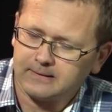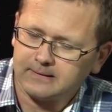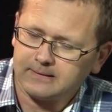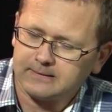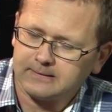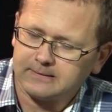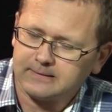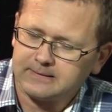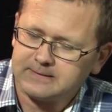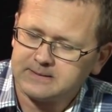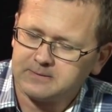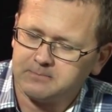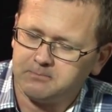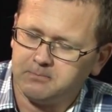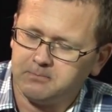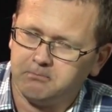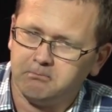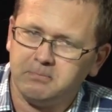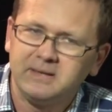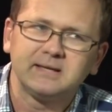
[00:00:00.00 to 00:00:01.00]
It's a
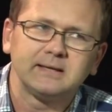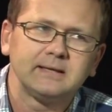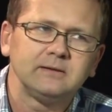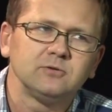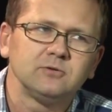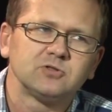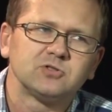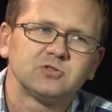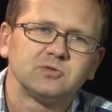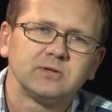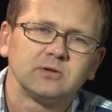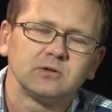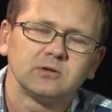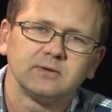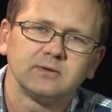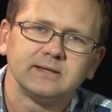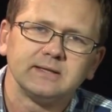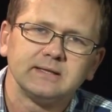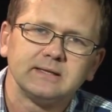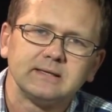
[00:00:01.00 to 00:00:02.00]
big industry
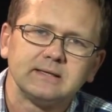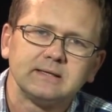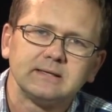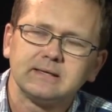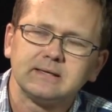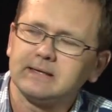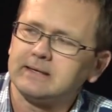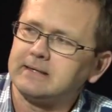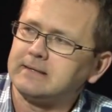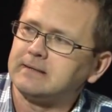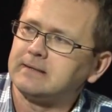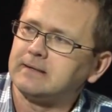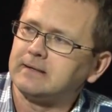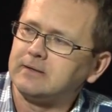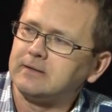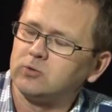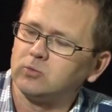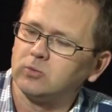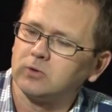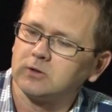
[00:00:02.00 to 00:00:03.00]
already
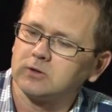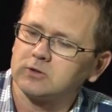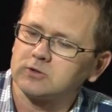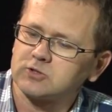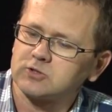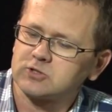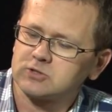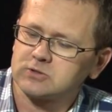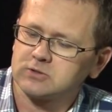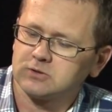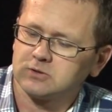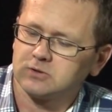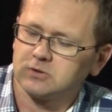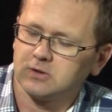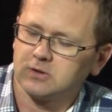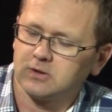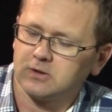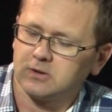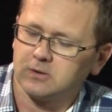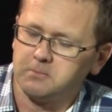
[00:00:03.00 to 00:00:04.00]
in the world,
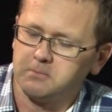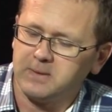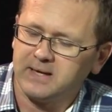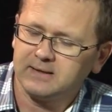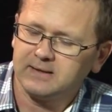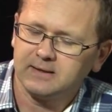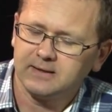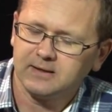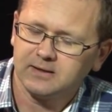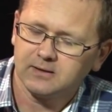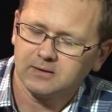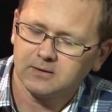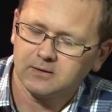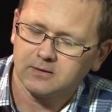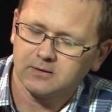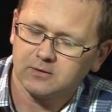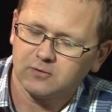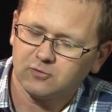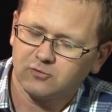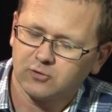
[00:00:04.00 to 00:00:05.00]
mainly
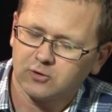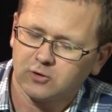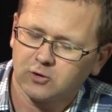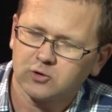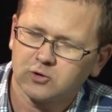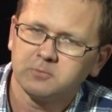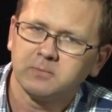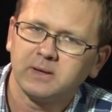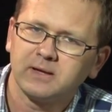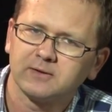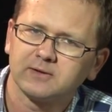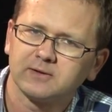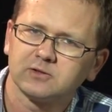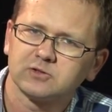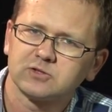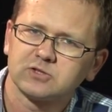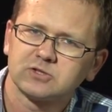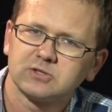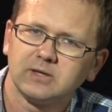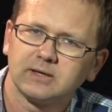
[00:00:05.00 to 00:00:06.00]
for
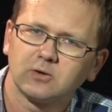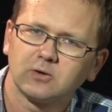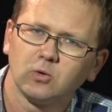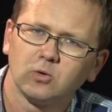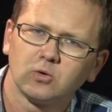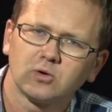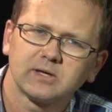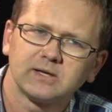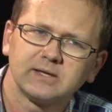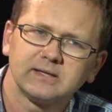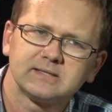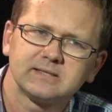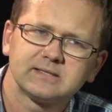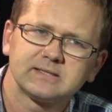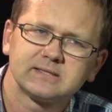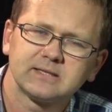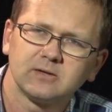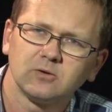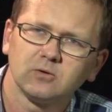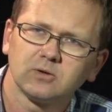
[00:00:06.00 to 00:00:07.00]
ornamentals like
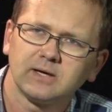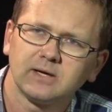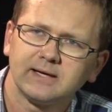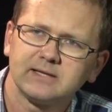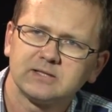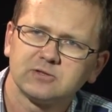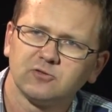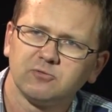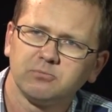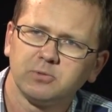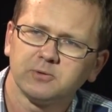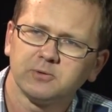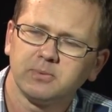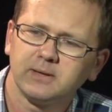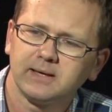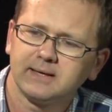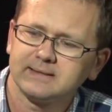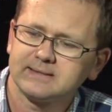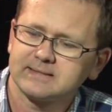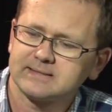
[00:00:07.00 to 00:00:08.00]
orchids and all kinds of pot
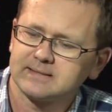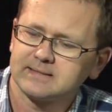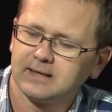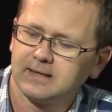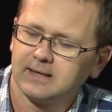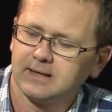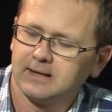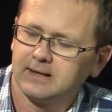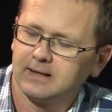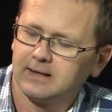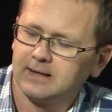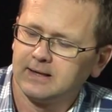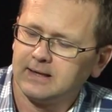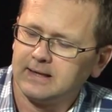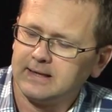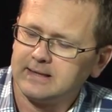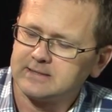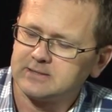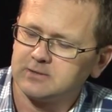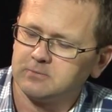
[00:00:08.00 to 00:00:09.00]
plants.
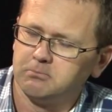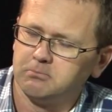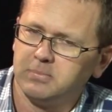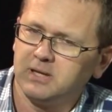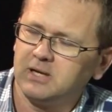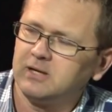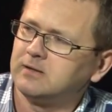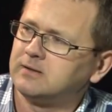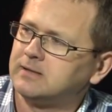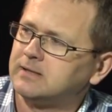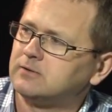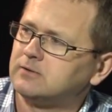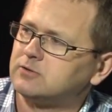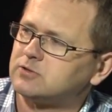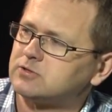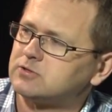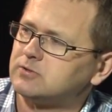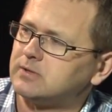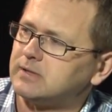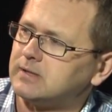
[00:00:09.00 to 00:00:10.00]
It's a
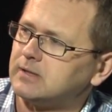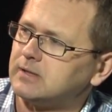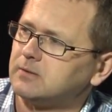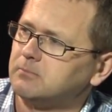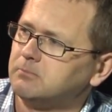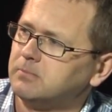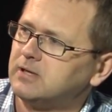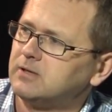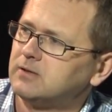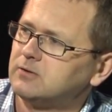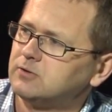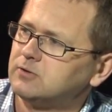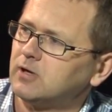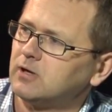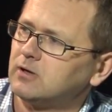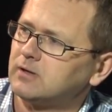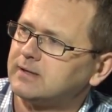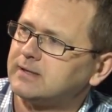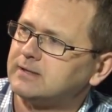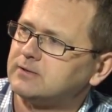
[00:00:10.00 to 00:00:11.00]
billion
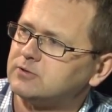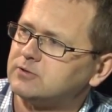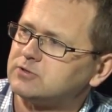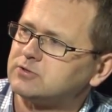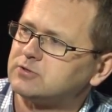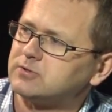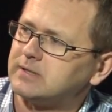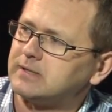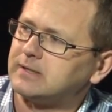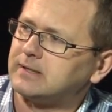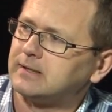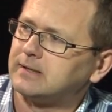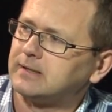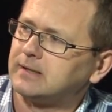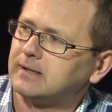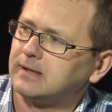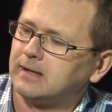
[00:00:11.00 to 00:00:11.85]
dollar industry.